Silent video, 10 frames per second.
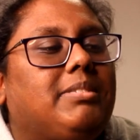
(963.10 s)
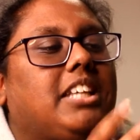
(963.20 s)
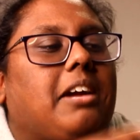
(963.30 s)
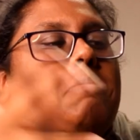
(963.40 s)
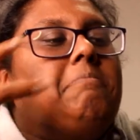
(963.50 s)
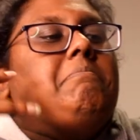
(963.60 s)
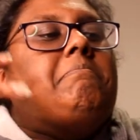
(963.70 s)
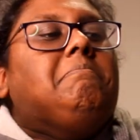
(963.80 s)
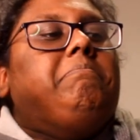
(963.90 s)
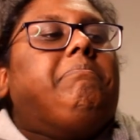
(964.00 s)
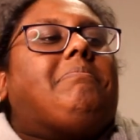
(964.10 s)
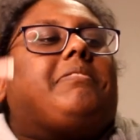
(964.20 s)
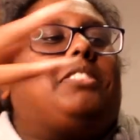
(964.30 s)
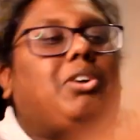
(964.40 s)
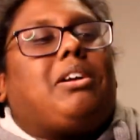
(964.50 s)
it's like
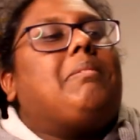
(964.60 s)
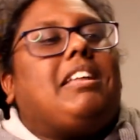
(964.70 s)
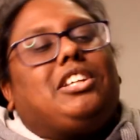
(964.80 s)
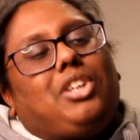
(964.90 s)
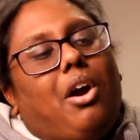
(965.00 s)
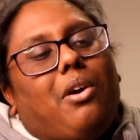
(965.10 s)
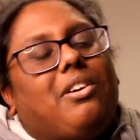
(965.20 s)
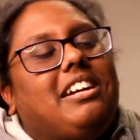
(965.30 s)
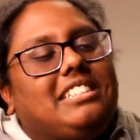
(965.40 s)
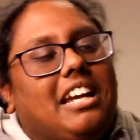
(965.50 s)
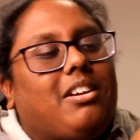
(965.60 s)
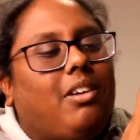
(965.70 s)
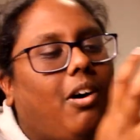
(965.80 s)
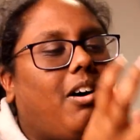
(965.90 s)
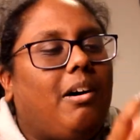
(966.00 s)
talking about the show. It's like
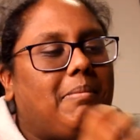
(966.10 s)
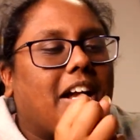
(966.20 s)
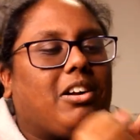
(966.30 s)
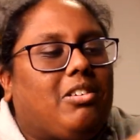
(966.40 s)
oh my,